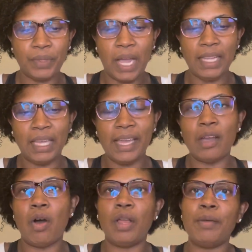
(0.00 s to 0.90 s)
I like
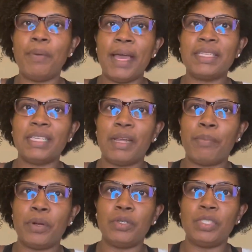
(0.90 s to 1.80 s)
all the bags that I
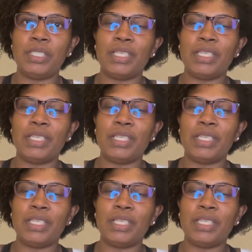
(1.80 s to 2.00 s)
purchase.